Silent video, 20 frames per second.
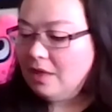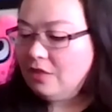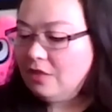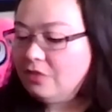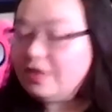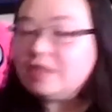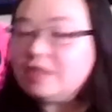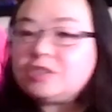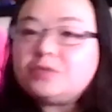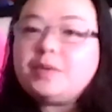
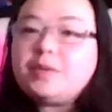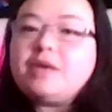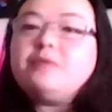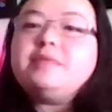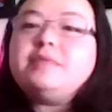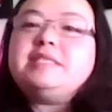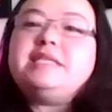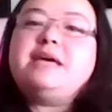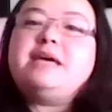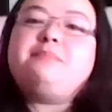This sweater
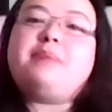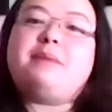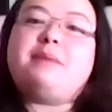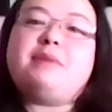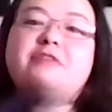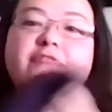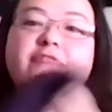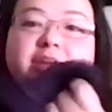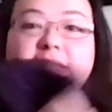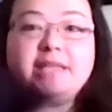was knit by
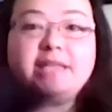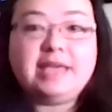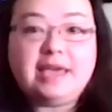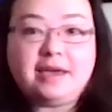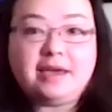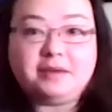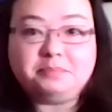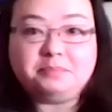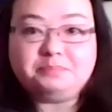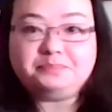my friend
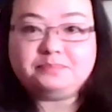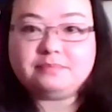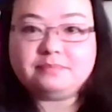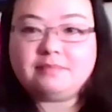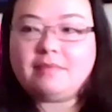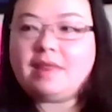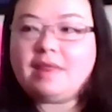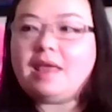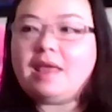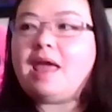Leanne,
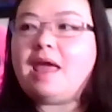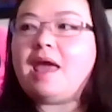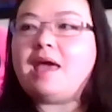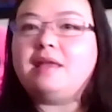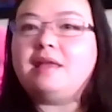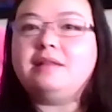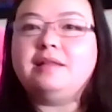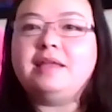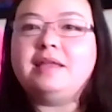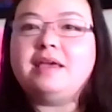
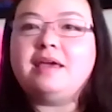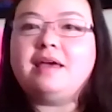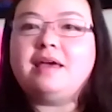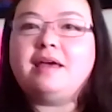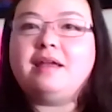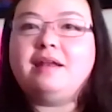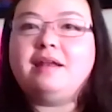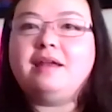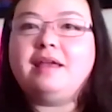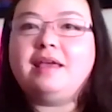and
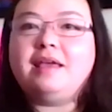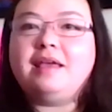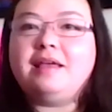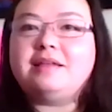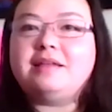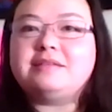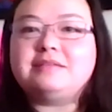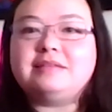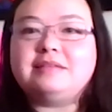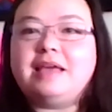Leanne
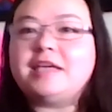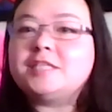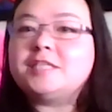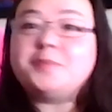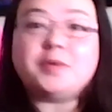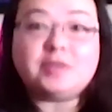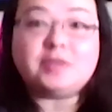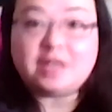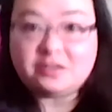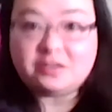is
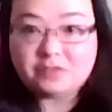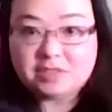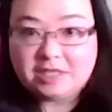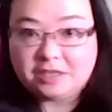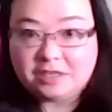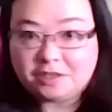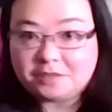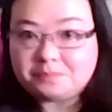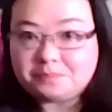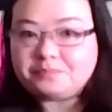expert level
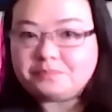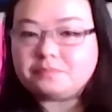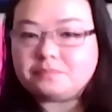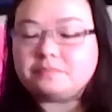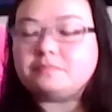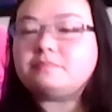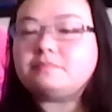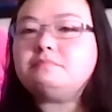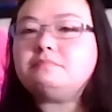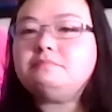knitter.
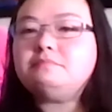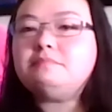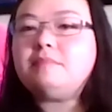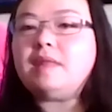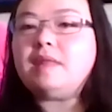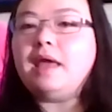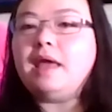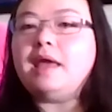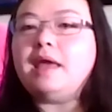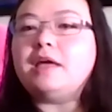
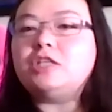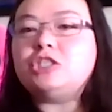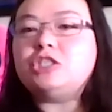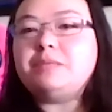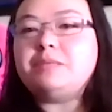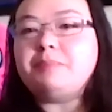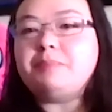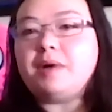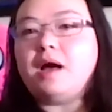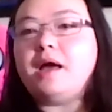And
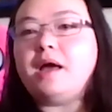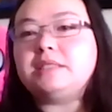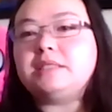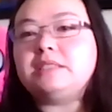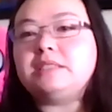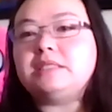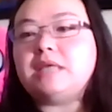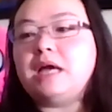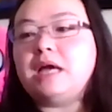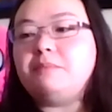she
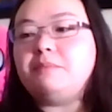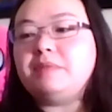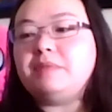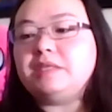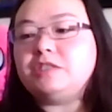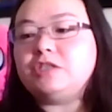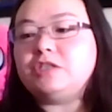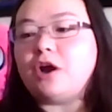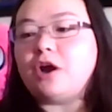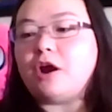bought
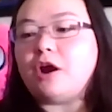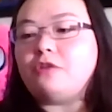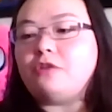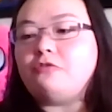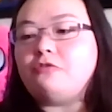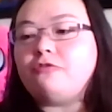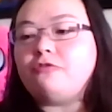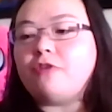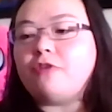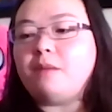this yarn
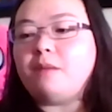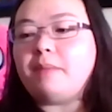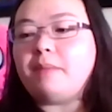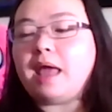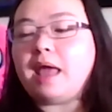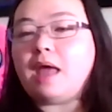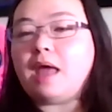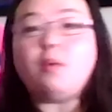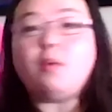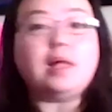from
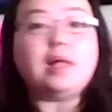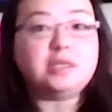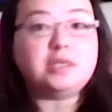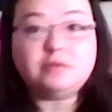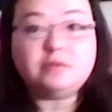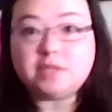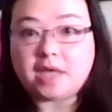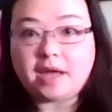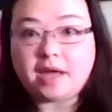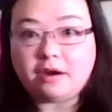a
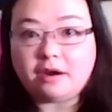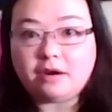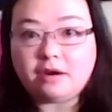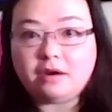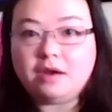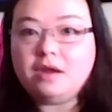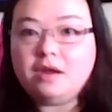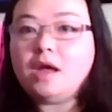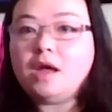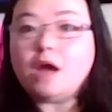well-known dyer,
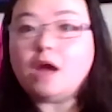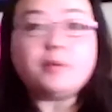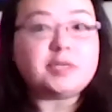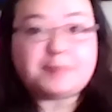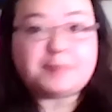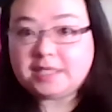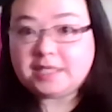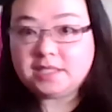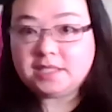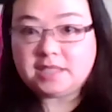a
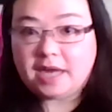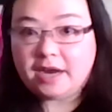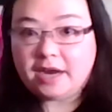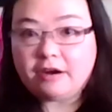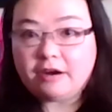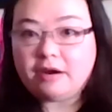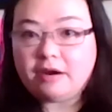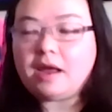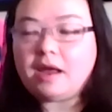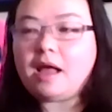respected
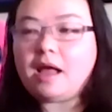dyer.